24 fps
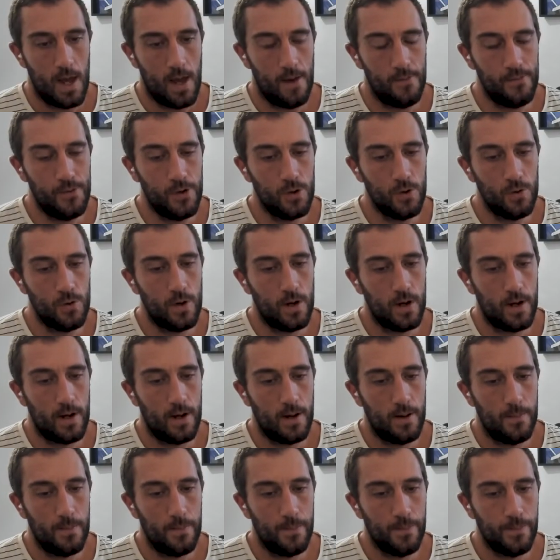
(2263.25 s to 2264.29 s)
Have you
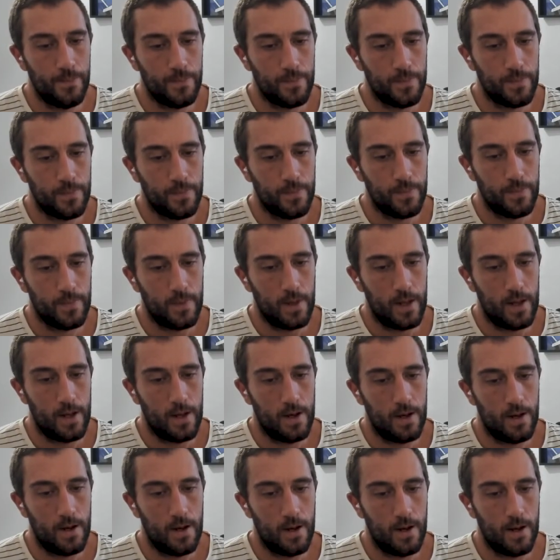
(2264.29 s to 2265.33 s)

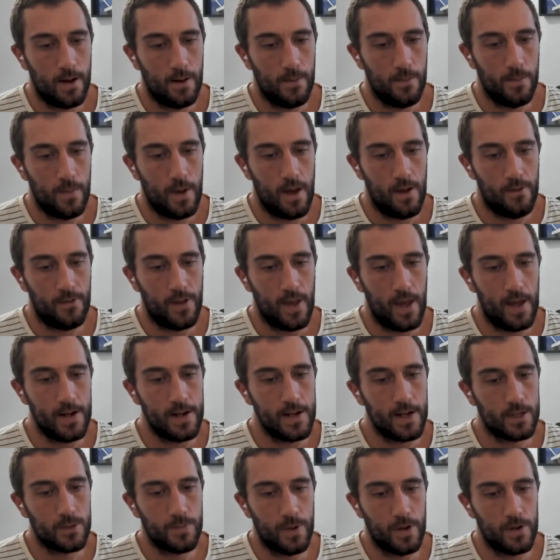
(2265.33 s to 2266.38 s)
have
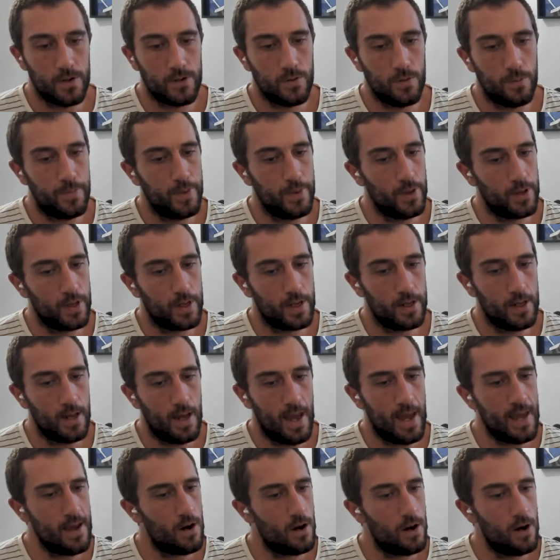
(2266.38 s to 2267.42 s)
any experience with building an
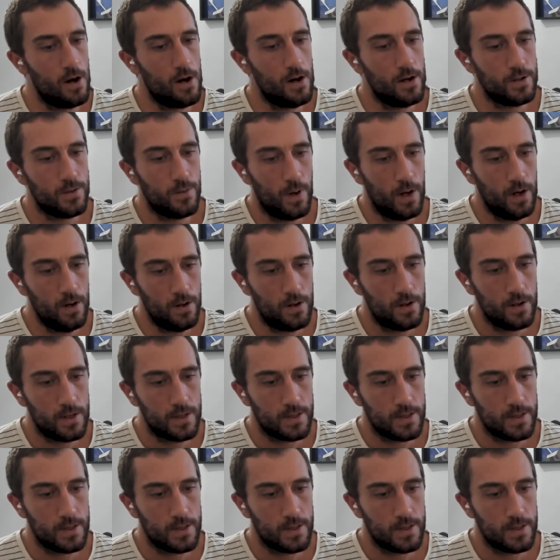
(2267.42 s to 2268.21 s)
AR as well?